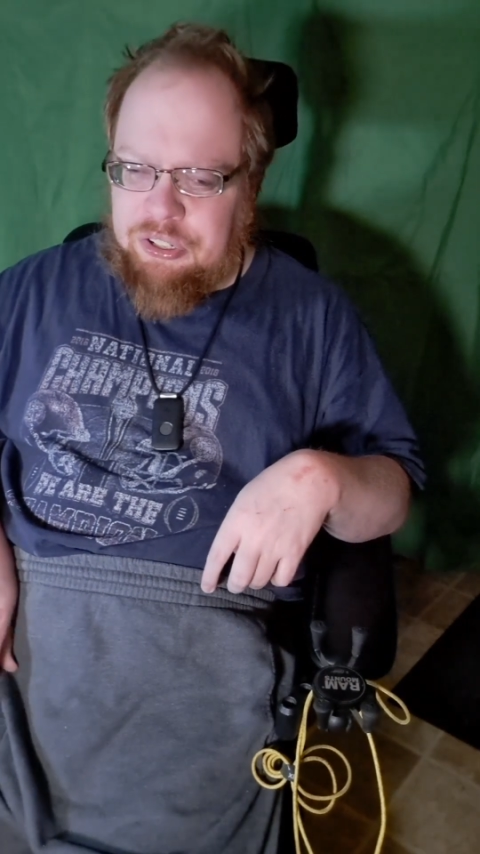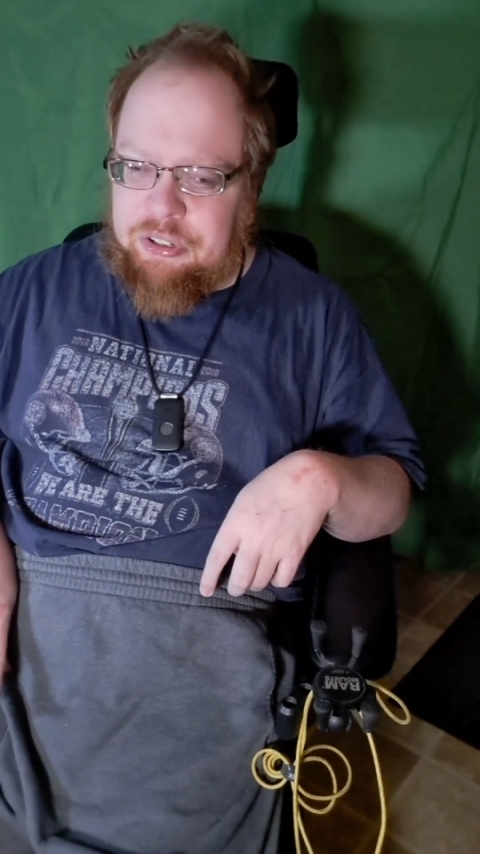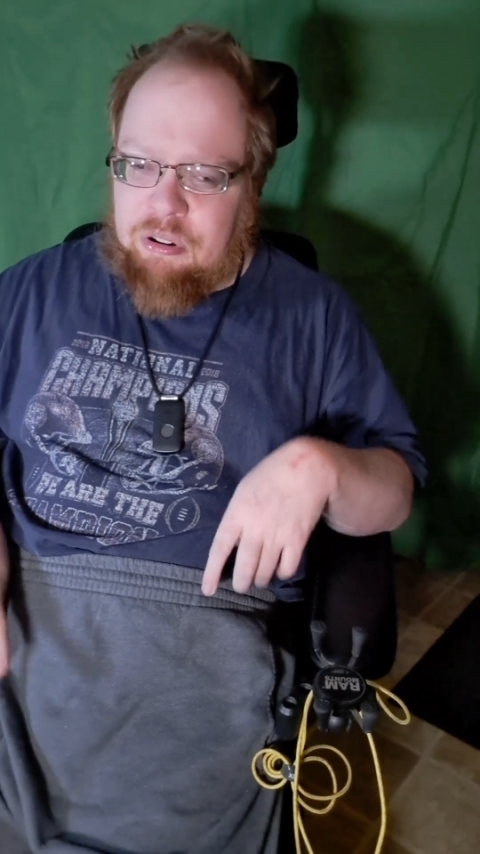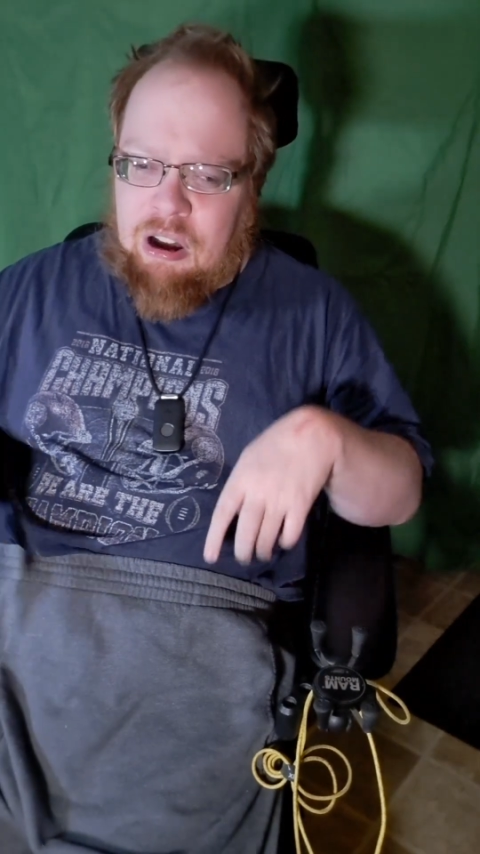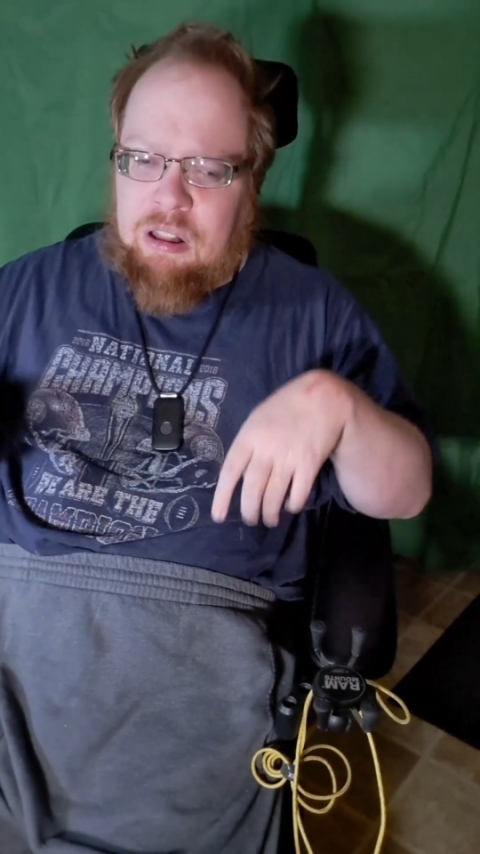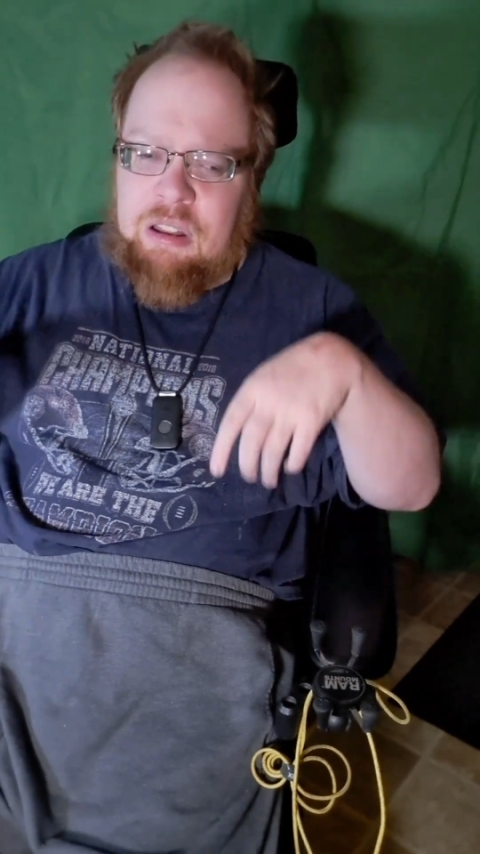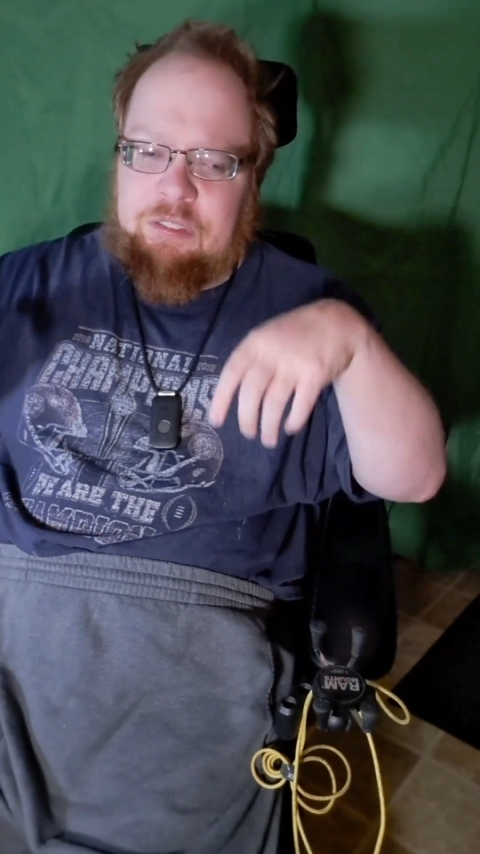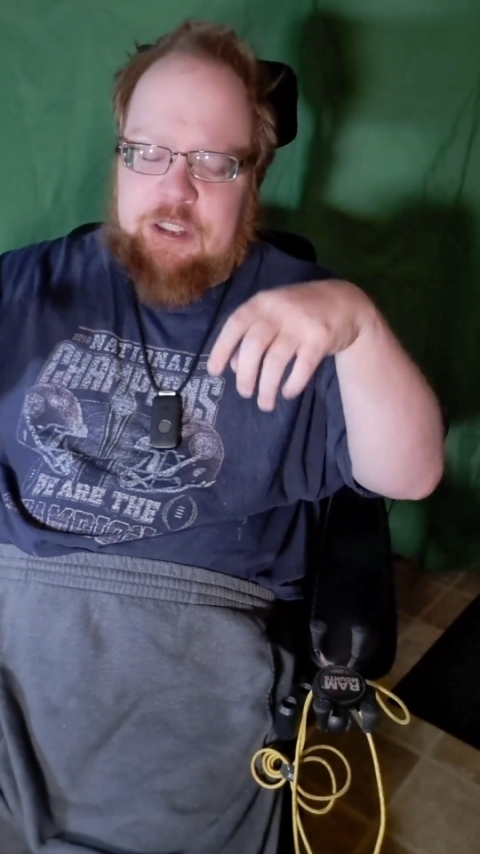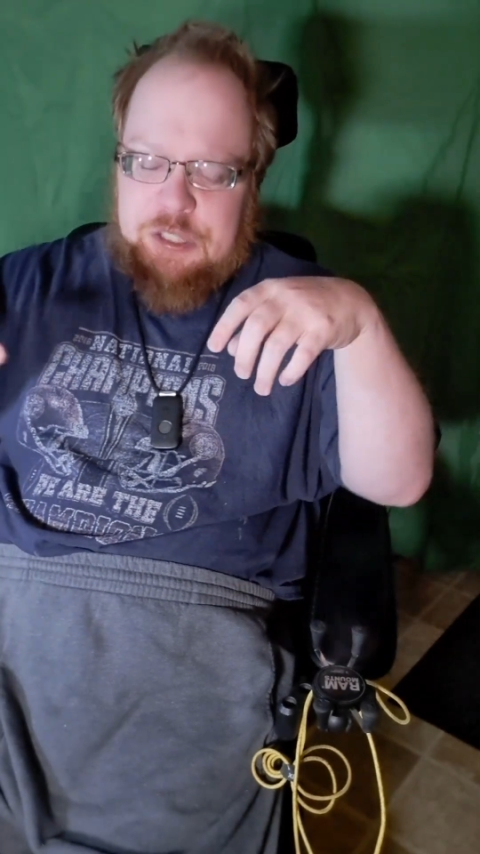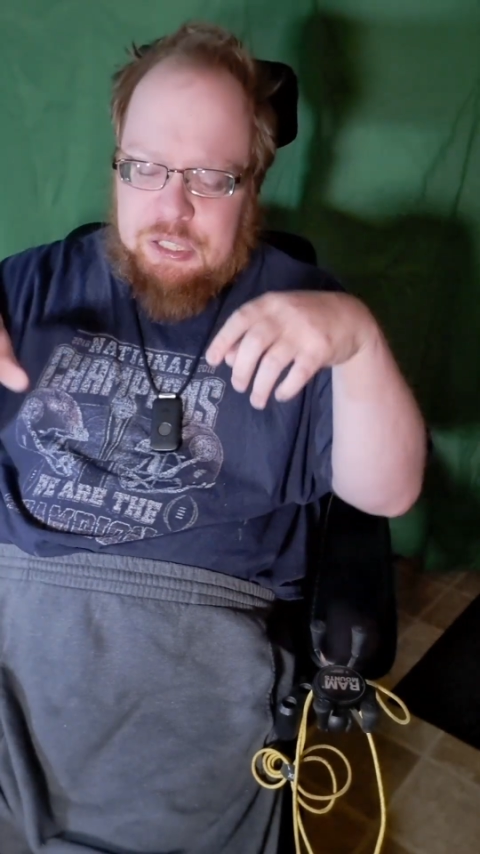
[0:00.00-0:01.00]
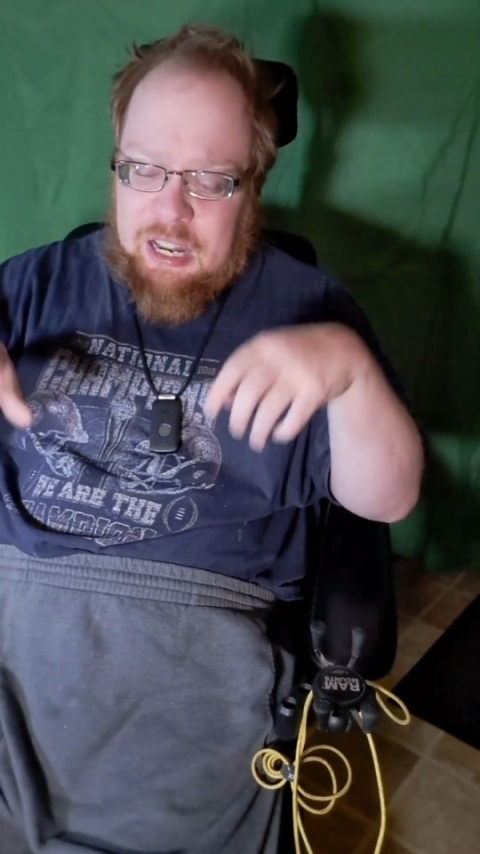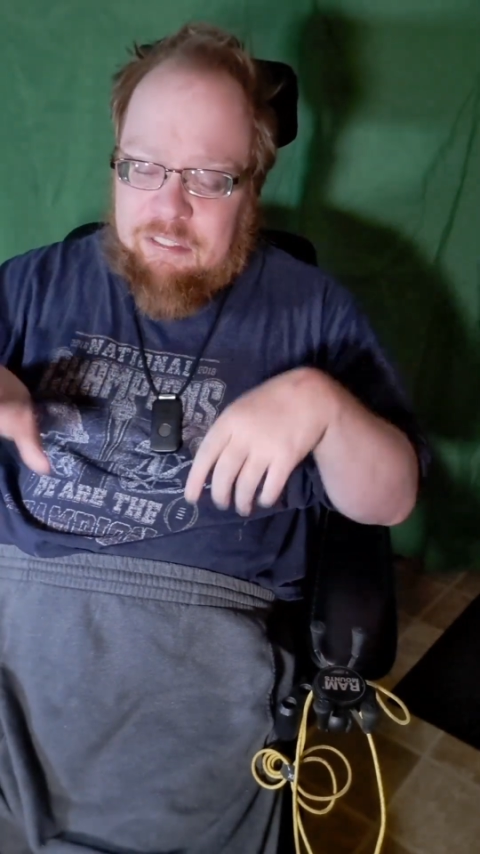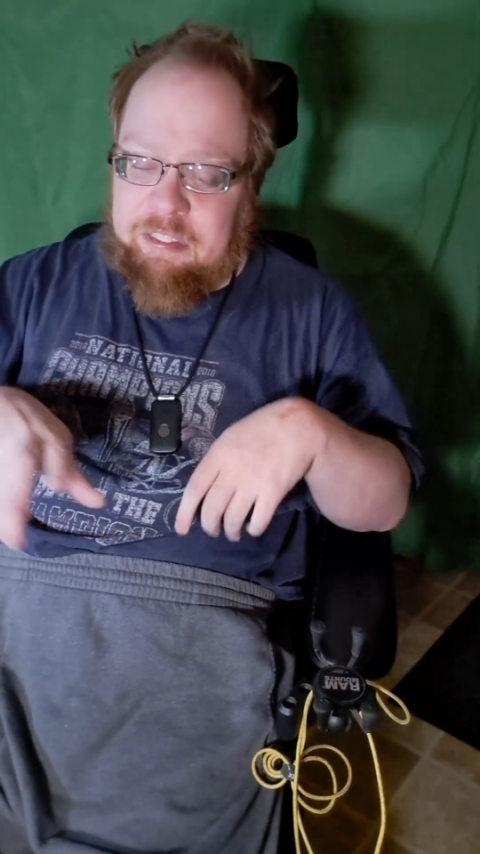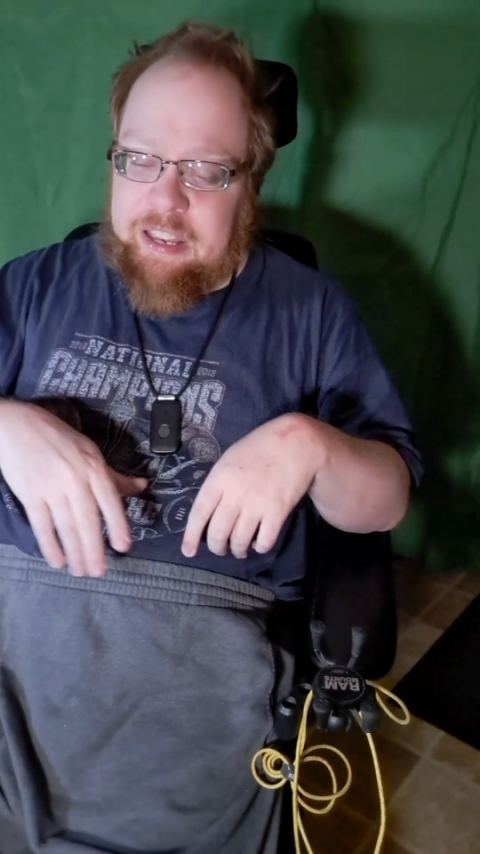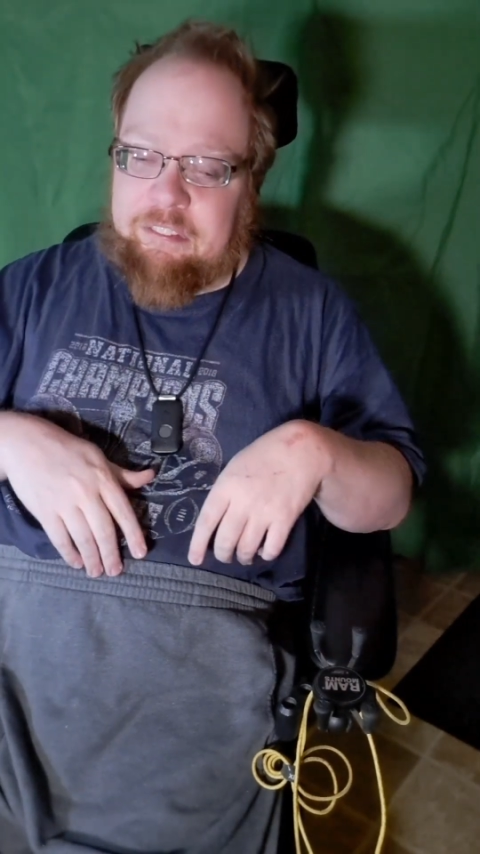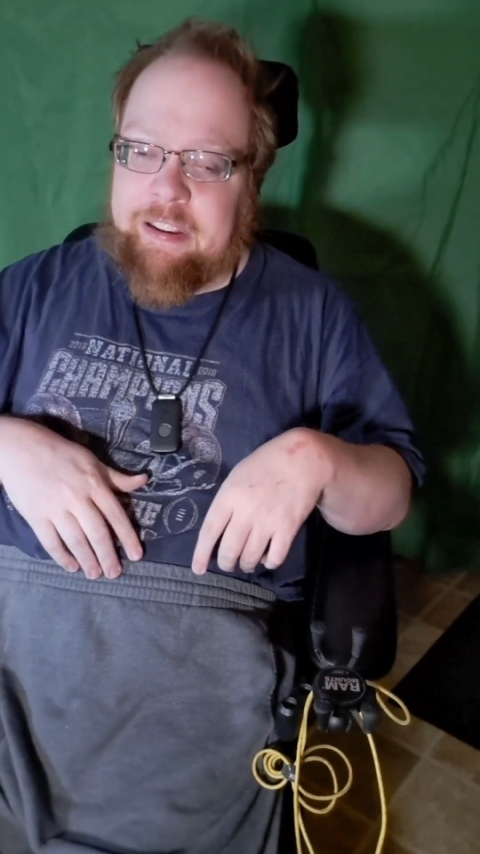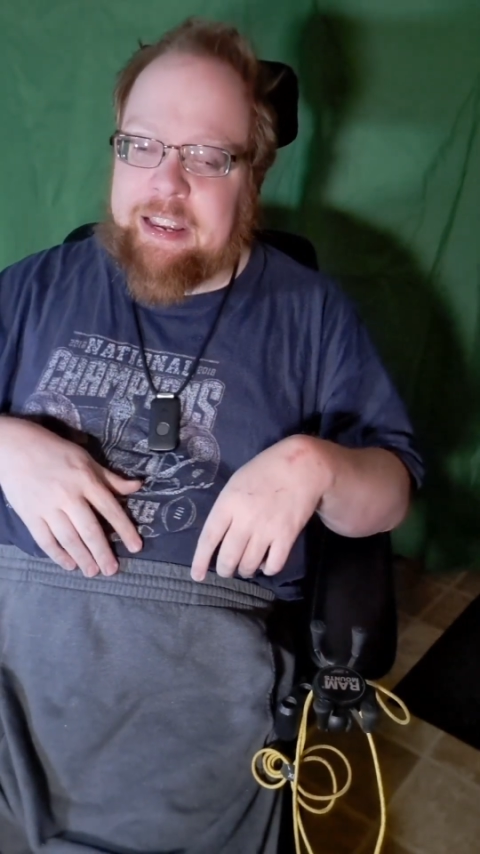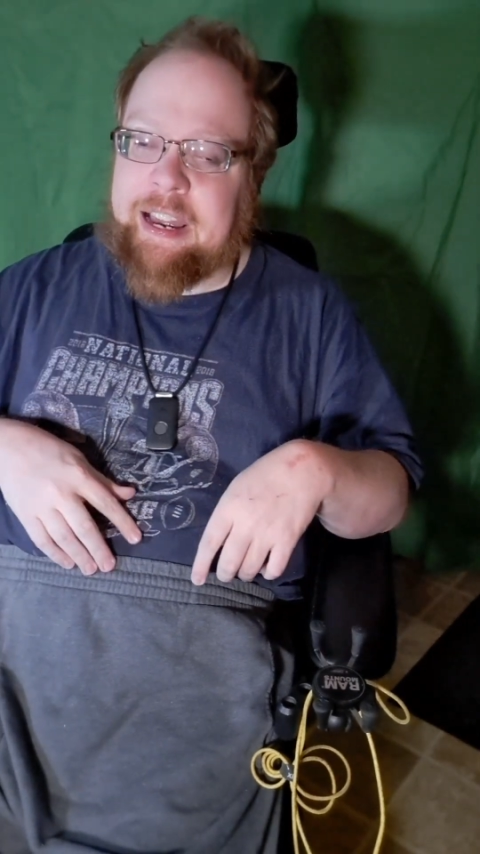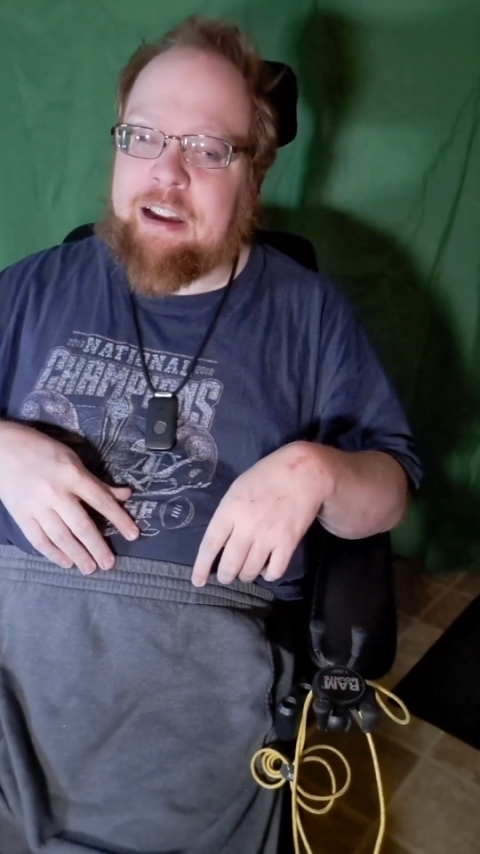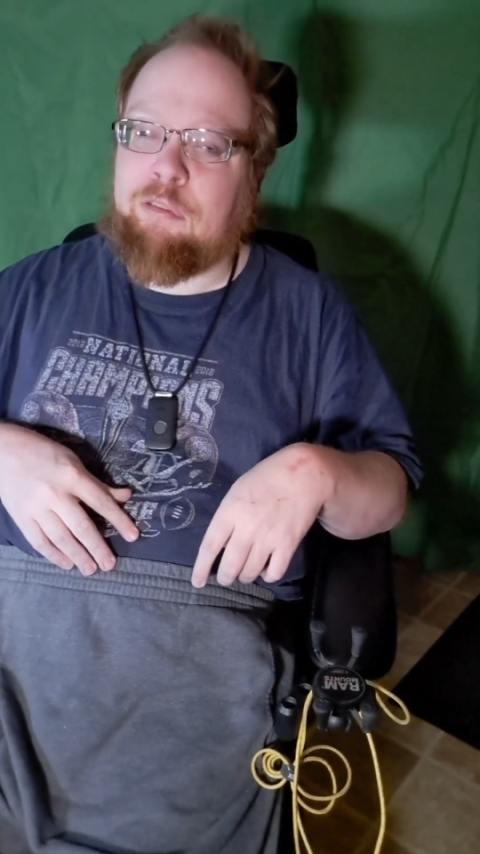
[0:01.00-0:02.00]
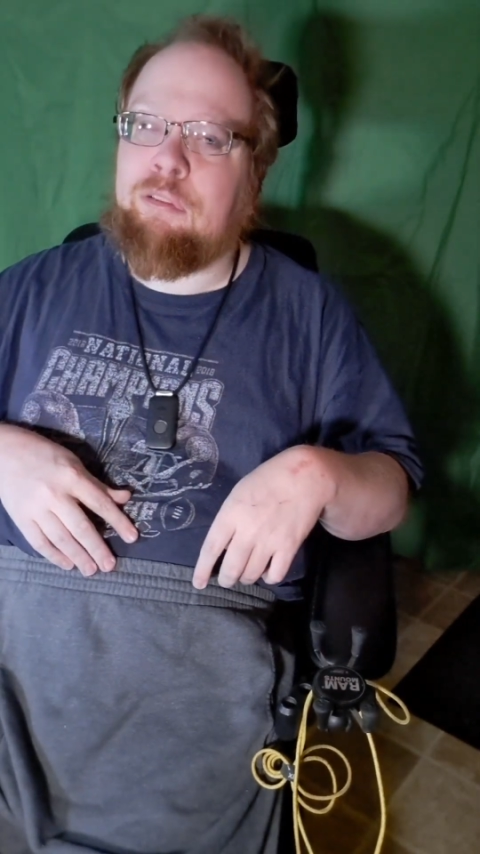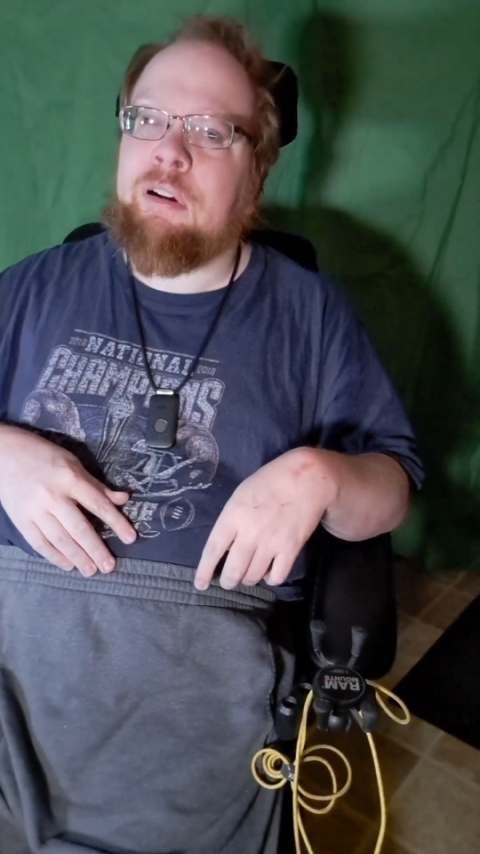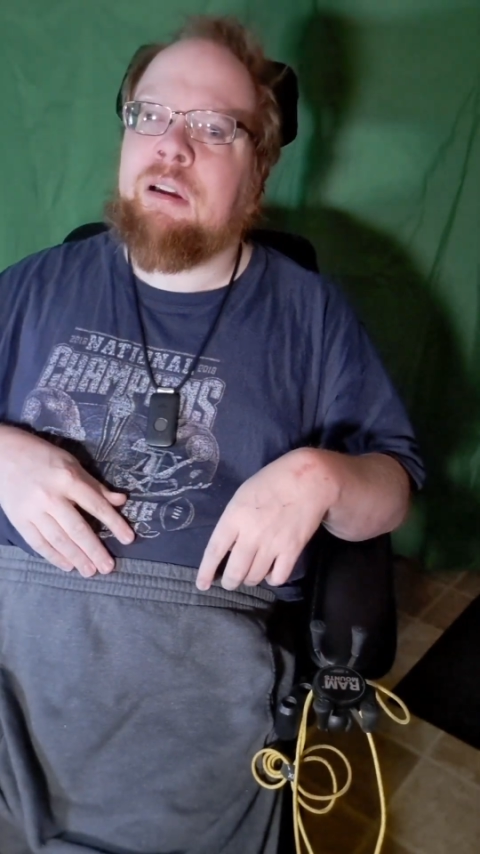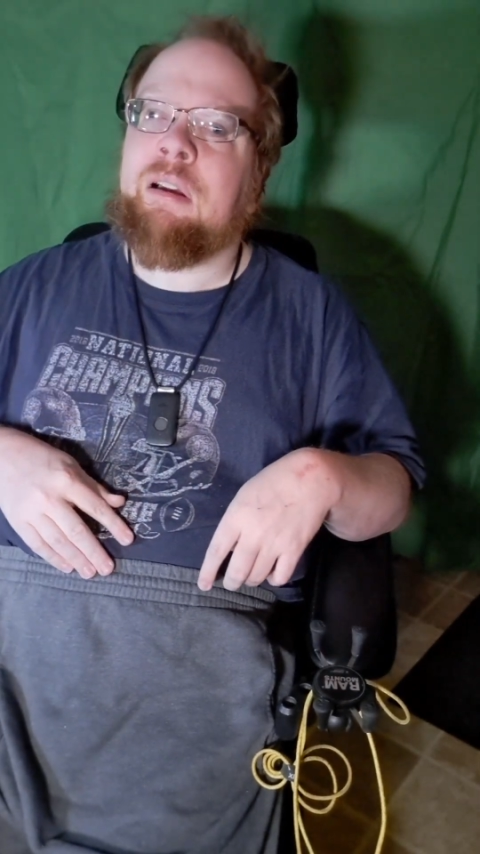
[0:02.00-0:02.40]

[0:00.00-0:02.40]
you all of the stuff that we have